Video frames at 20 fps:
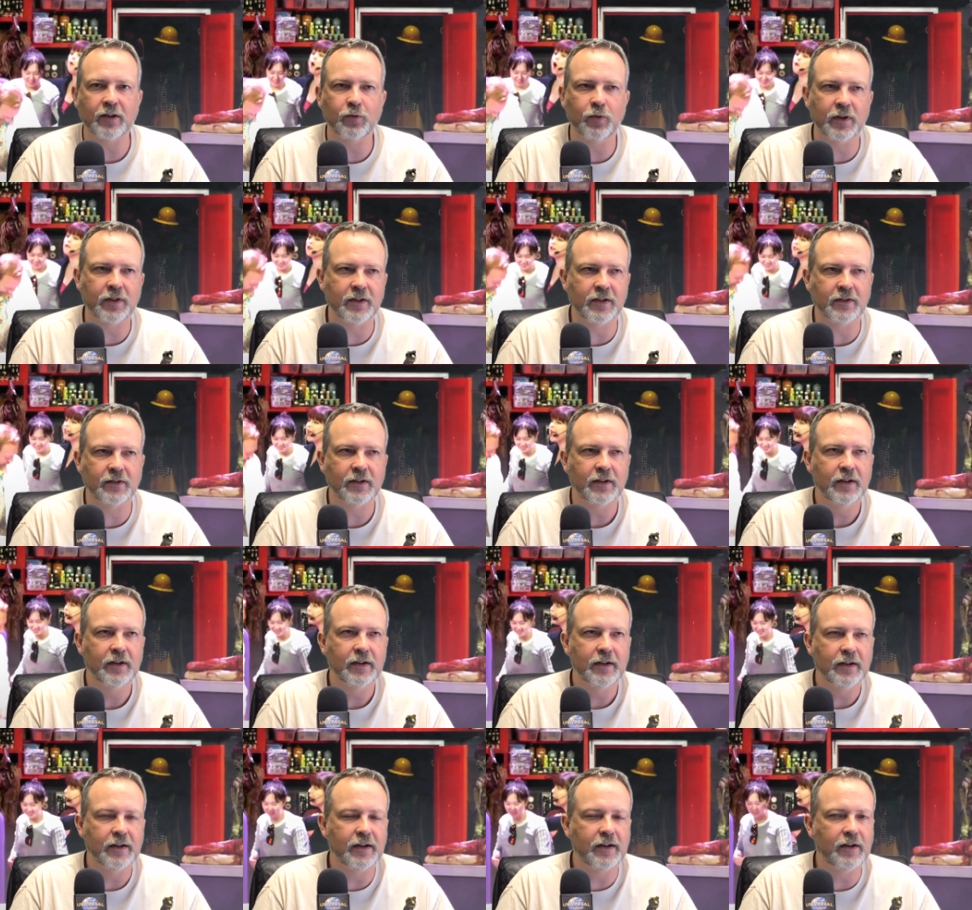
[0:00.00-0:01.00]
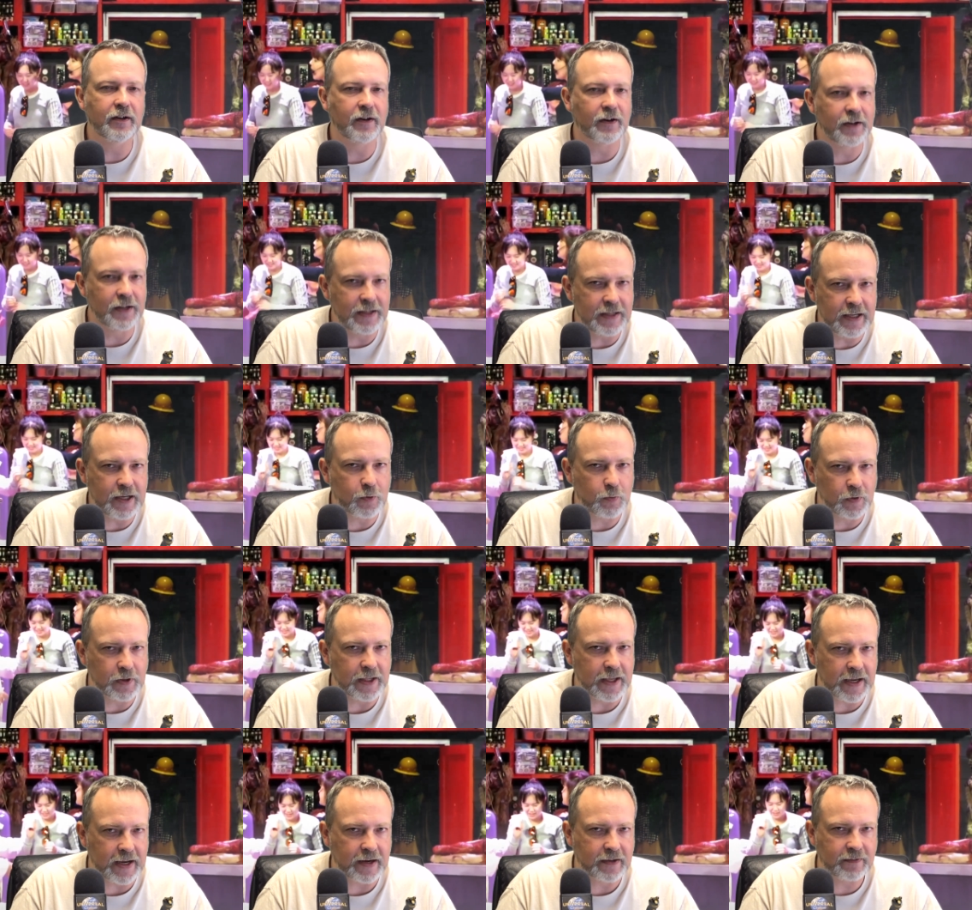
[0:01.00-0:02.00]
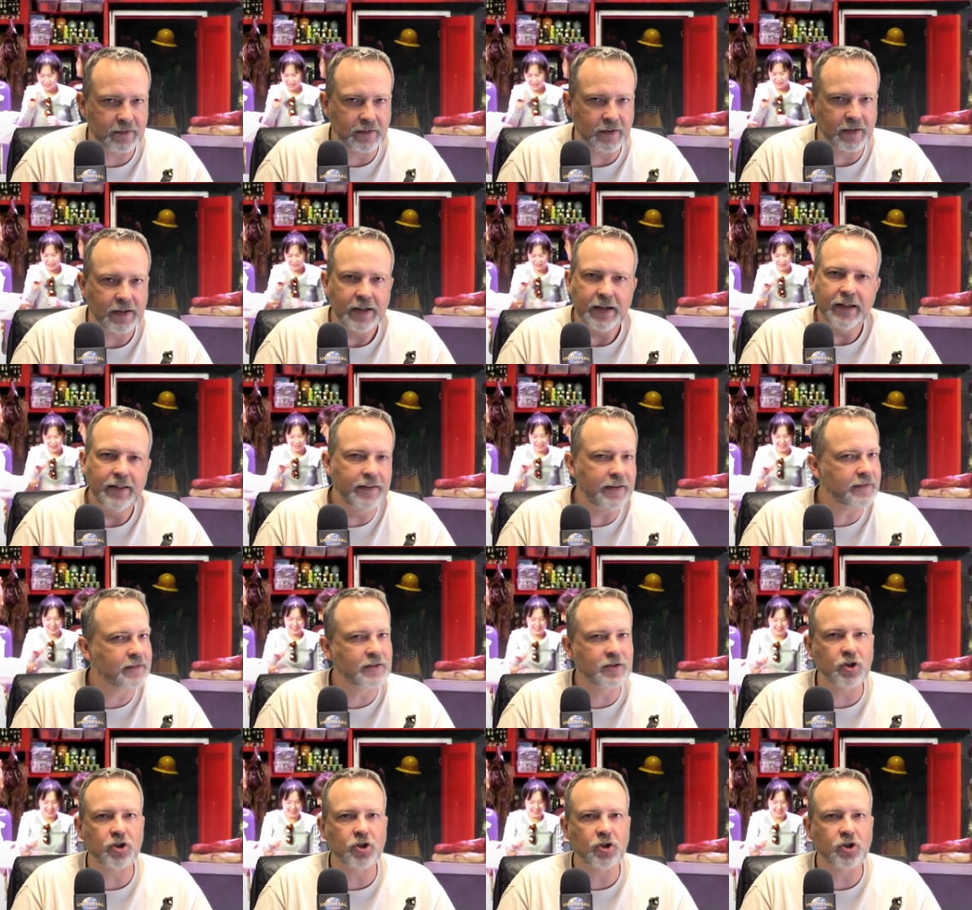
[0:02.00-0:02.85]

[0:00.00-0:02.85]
with is equally excellent. This is a